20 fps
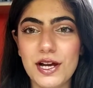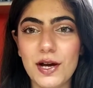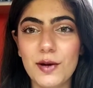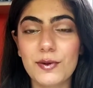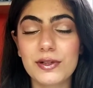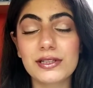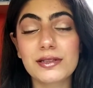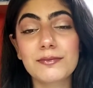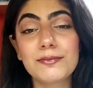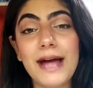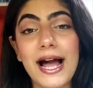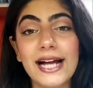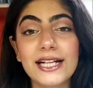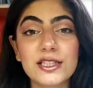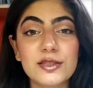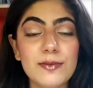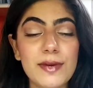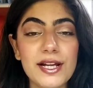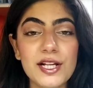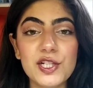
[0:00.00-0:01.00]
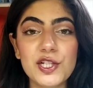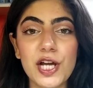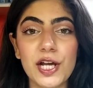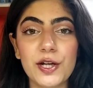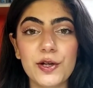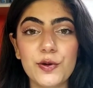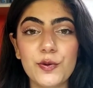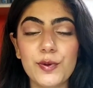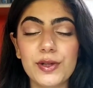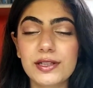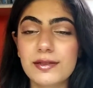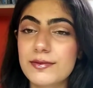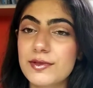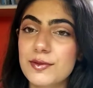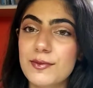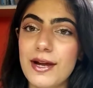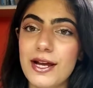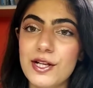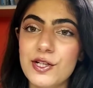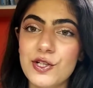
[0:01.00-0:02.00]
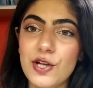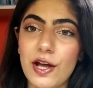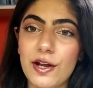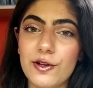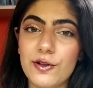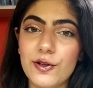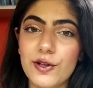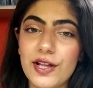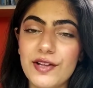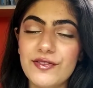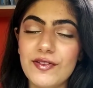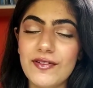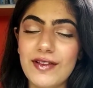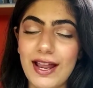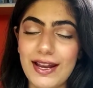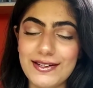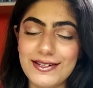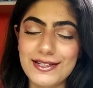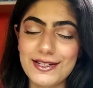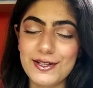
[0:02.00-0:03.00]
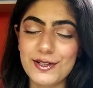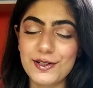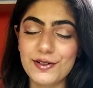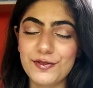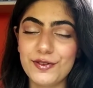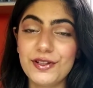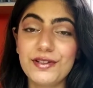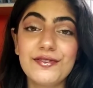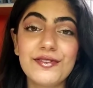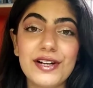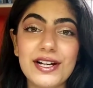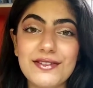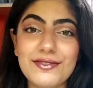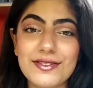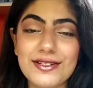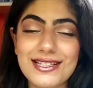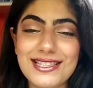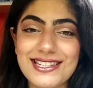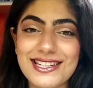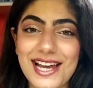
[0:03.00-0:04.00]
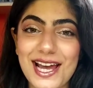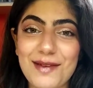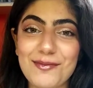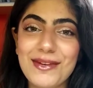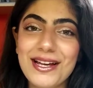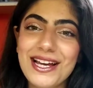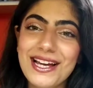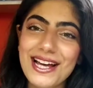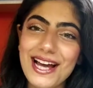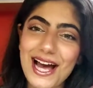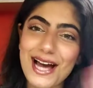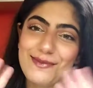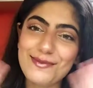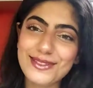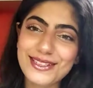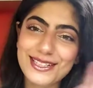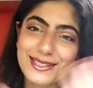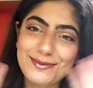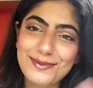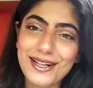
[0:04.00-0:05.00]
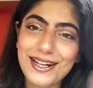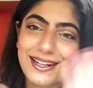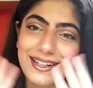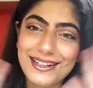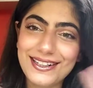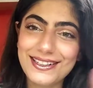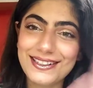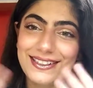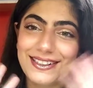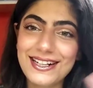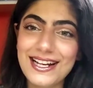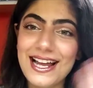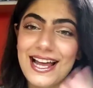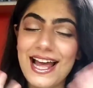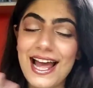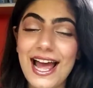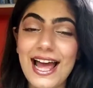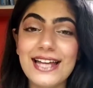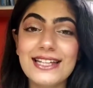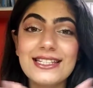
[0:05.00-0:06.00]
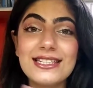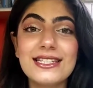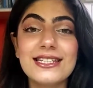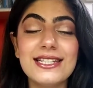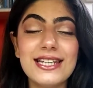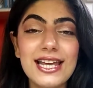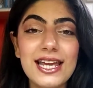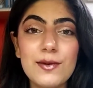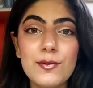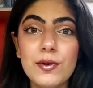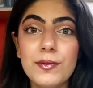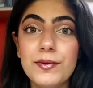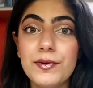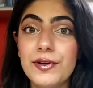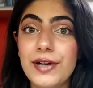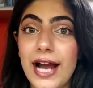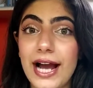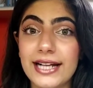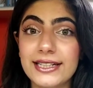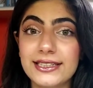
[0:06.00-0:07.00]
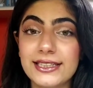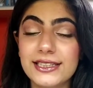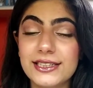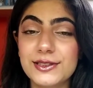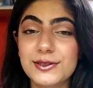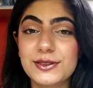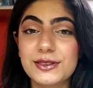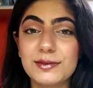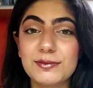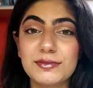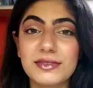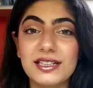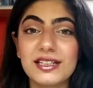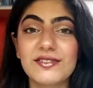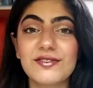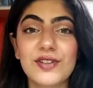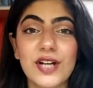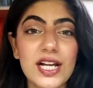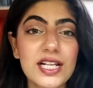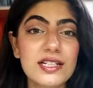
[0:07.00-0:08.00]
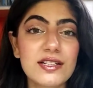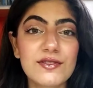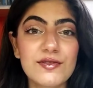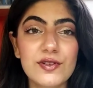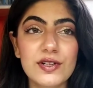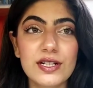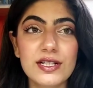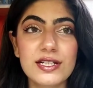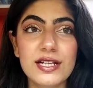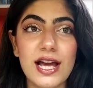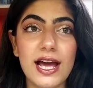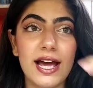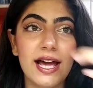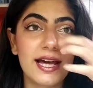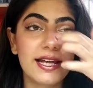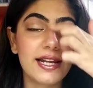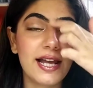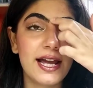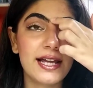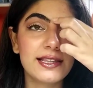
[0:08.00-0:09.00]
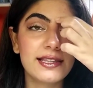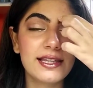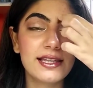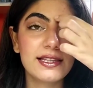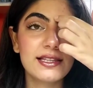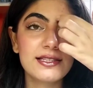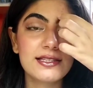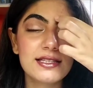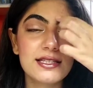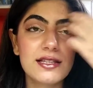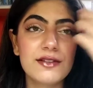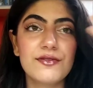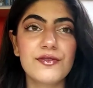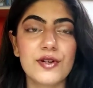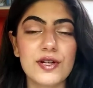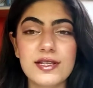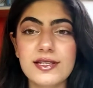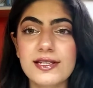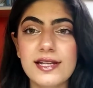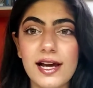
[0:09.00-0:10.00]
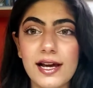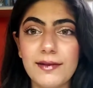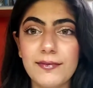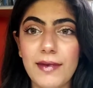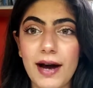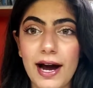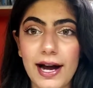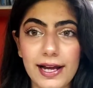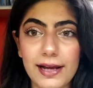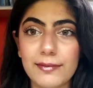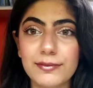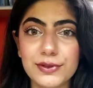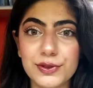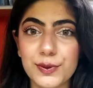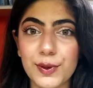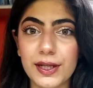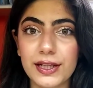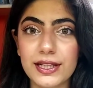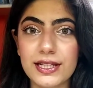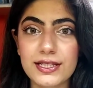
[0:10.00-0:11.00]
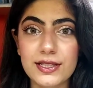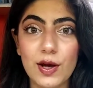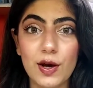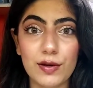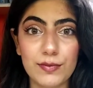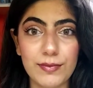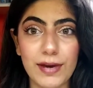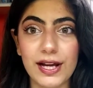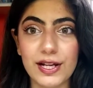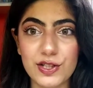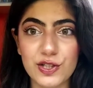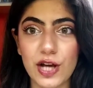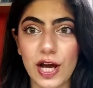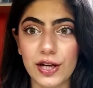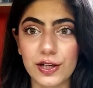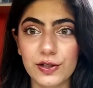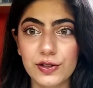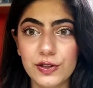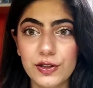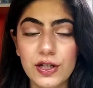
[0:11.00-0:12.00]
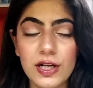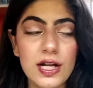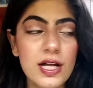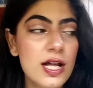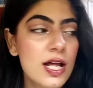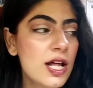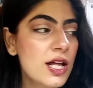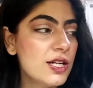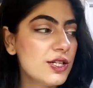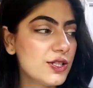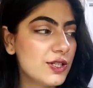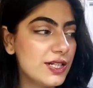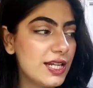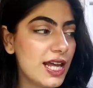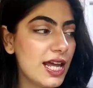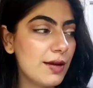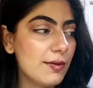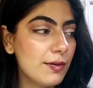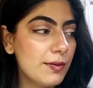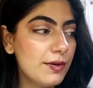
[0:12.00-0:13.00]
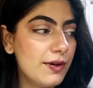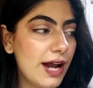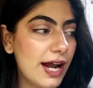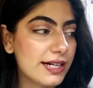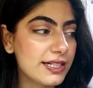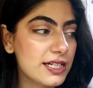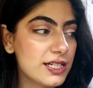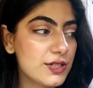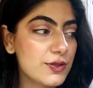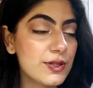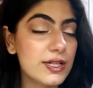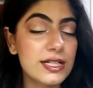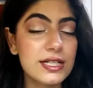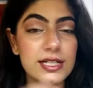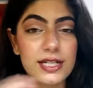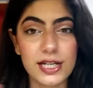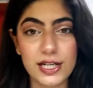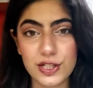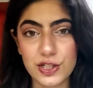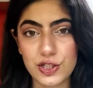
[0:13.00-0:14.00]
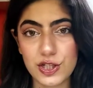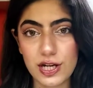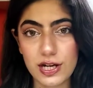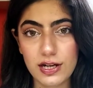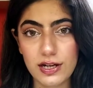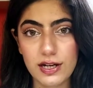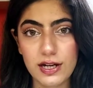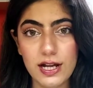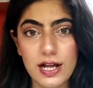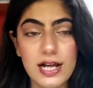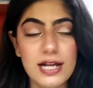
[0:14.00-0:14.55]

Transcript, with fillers: welcome back to my channel, welcome to my channel if you're down here for the very first time. Apakabar! And today we'll be reacting to something very different and I think this is the first time I am doing this on my channel. Today we'll be reacting to Indonesia